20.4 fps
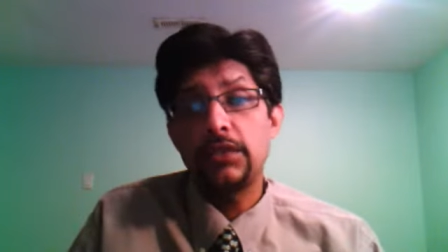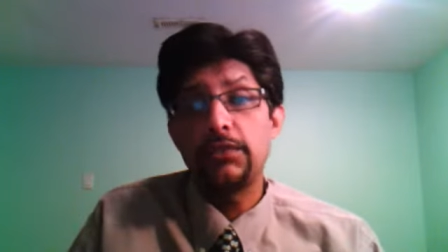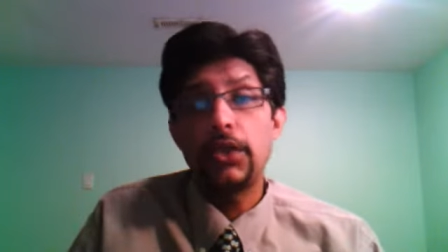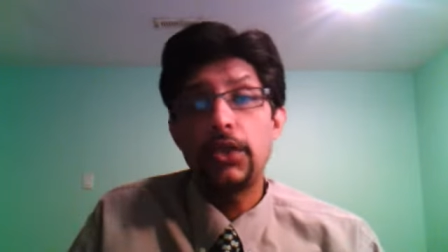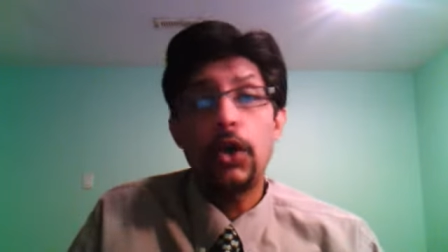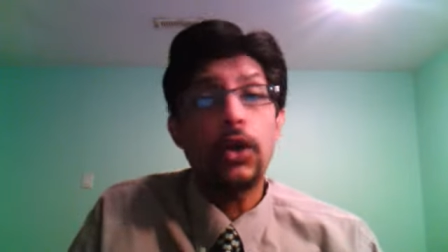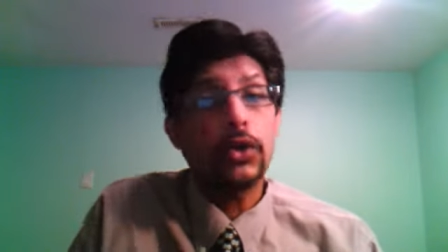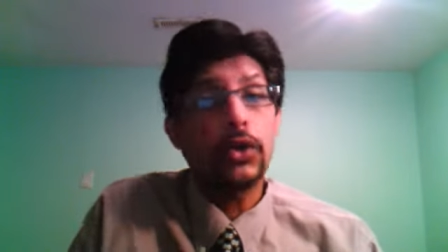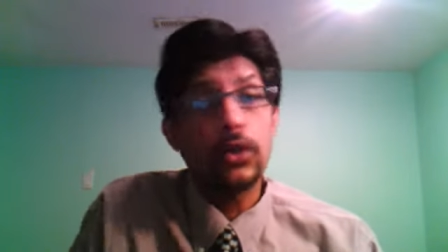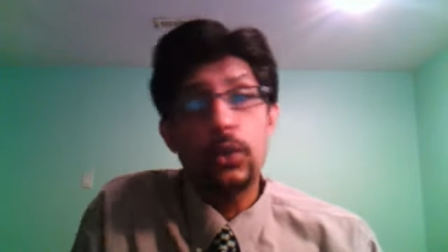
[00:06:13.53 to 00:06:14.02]
We
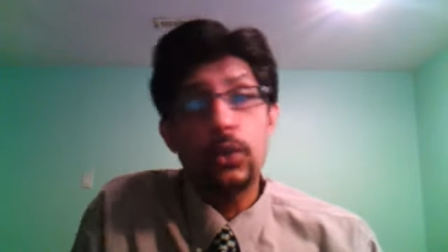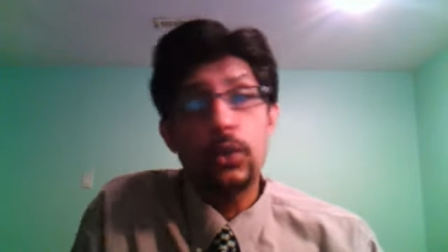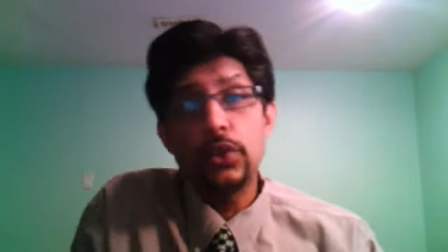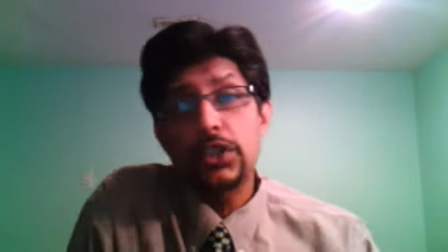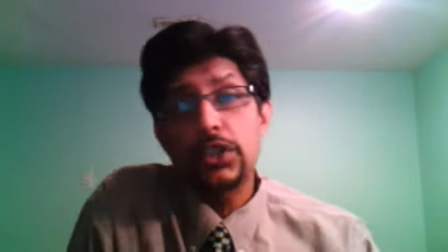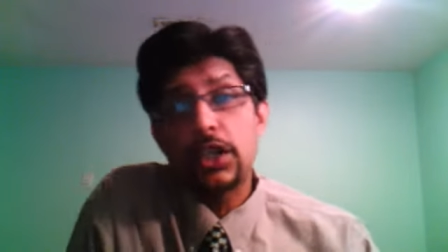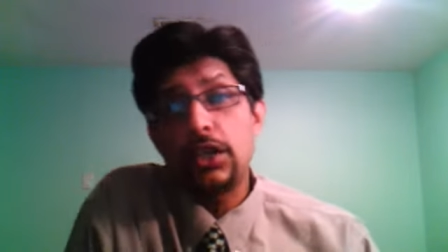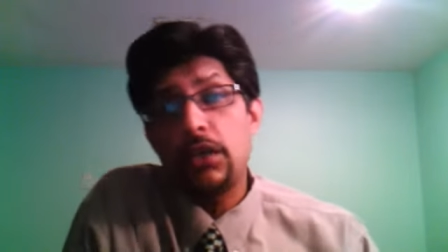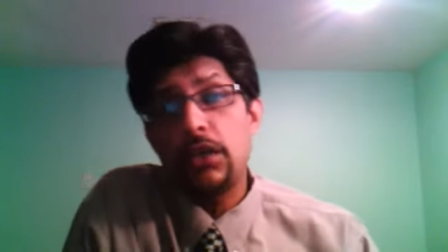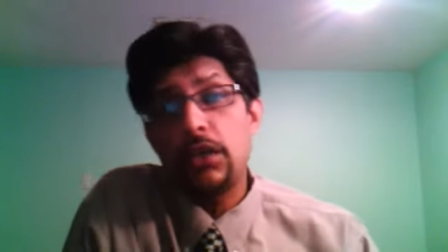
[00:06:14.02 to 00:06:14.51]
all know he's
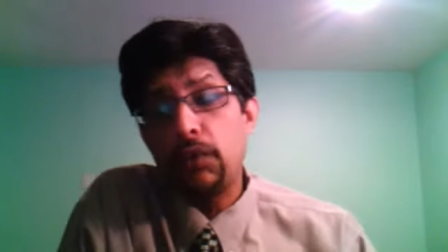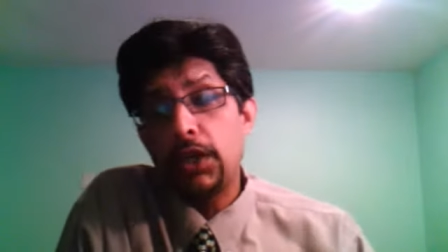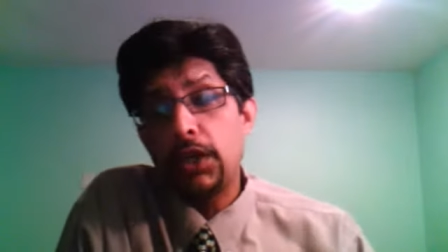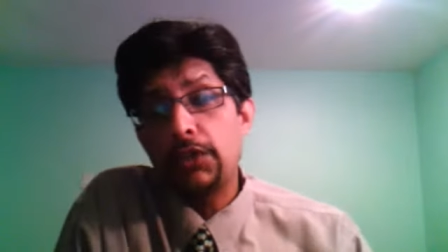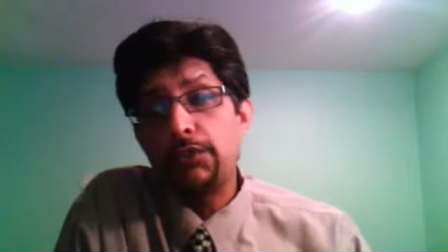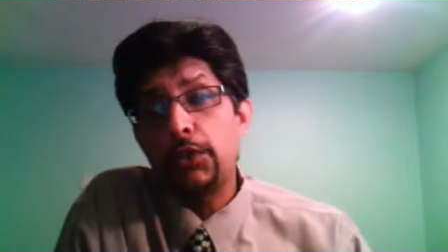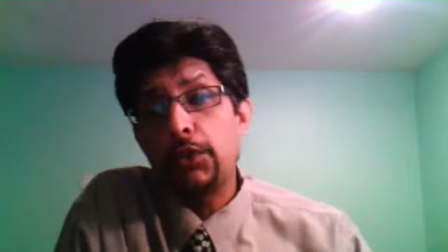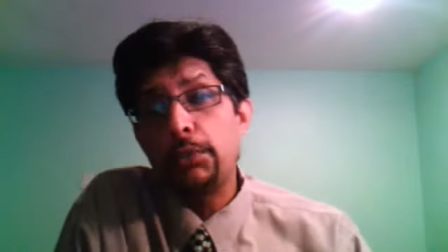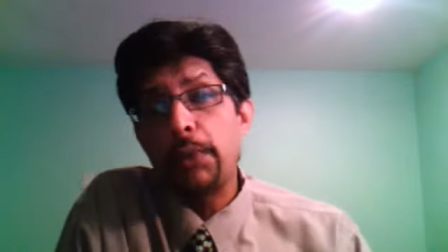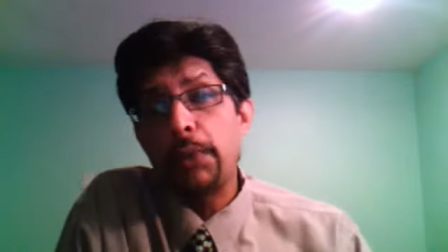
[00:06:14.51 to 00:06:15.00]
a
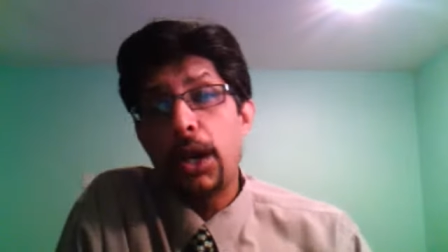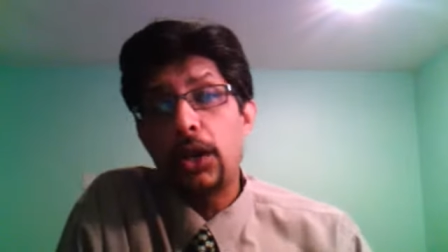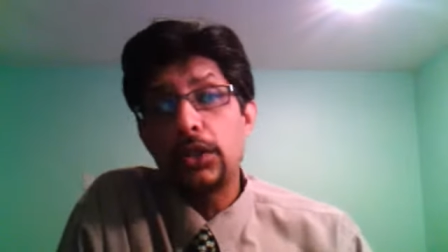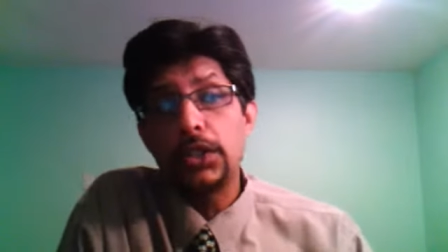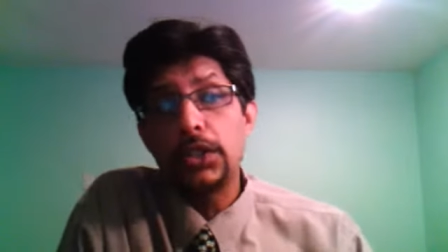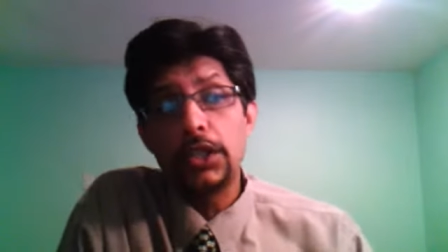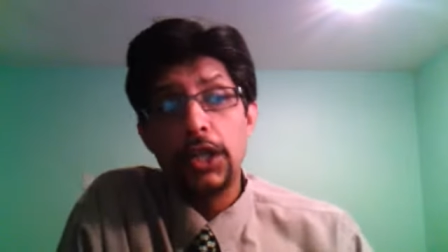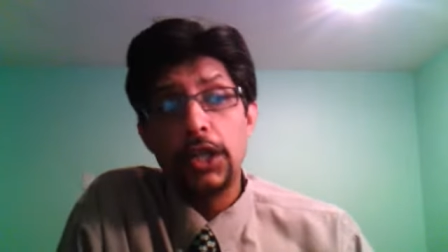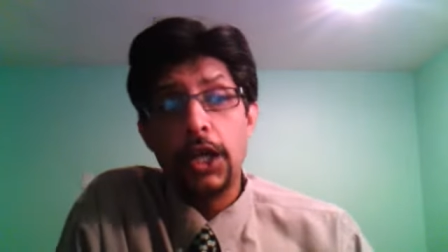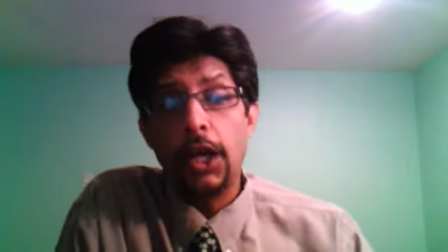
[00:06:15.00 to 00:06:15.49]
wonderful
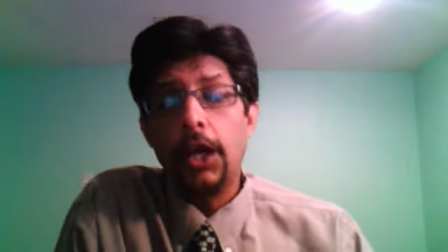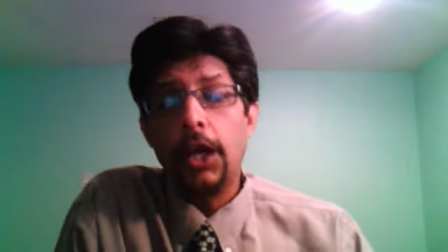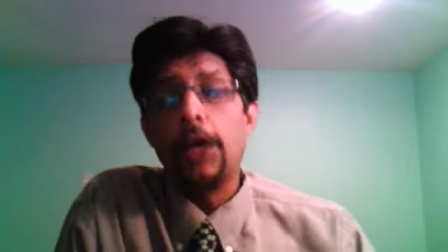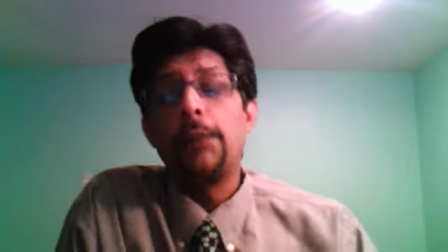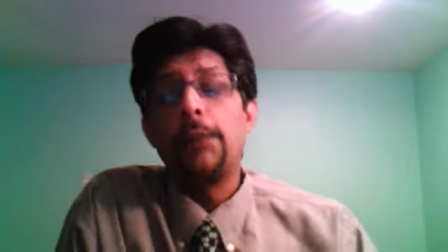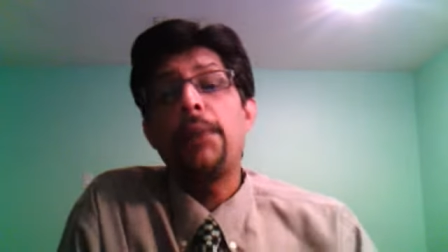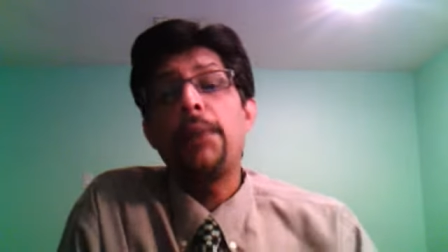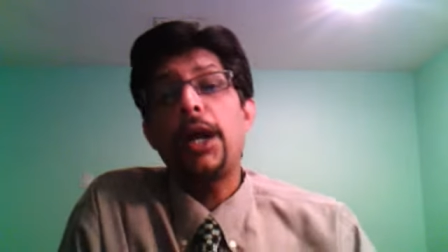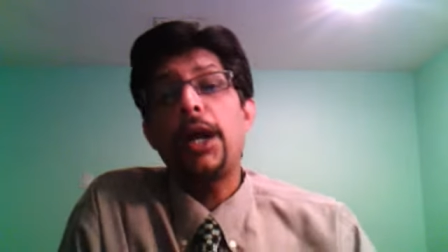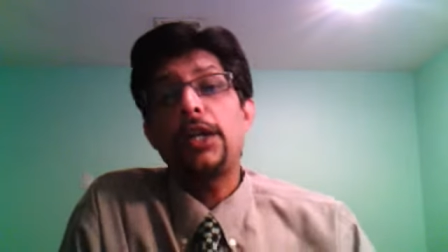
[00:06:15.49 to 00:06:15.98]
bowler
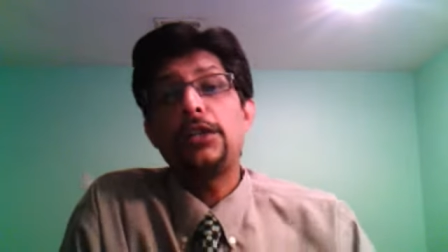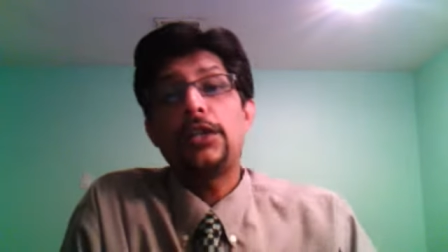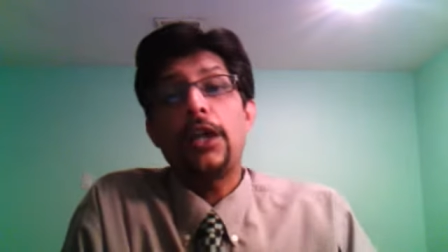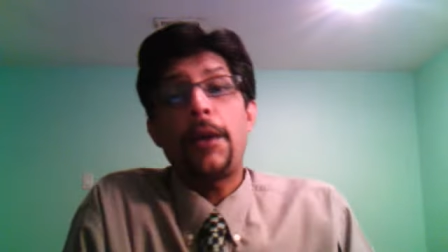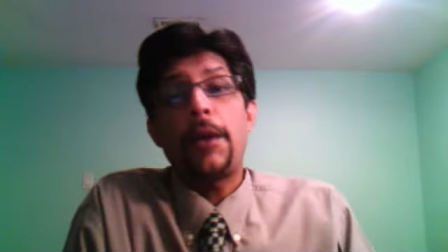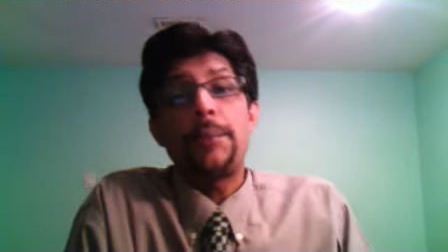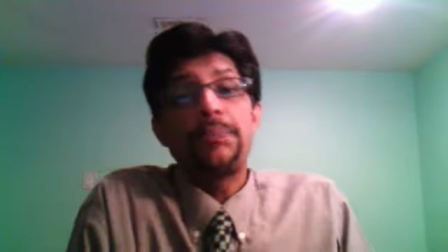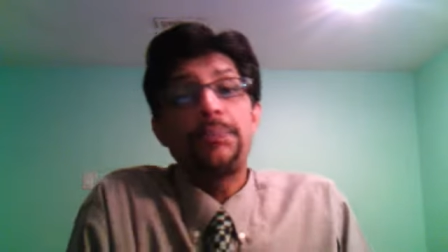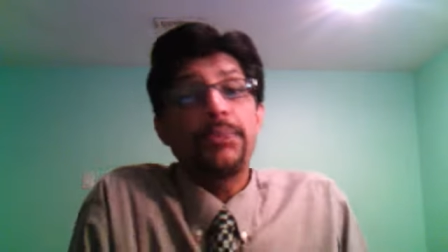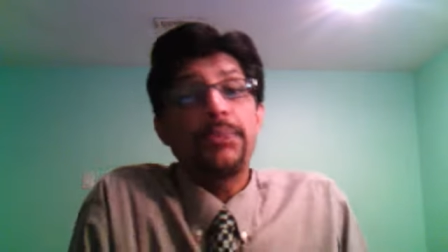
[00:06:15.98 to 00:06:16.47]
but
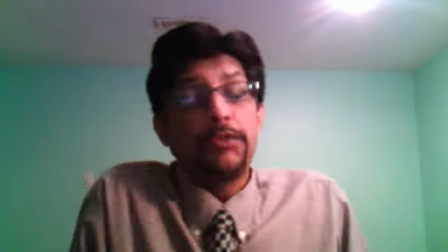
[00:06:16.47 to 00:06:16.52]
uh,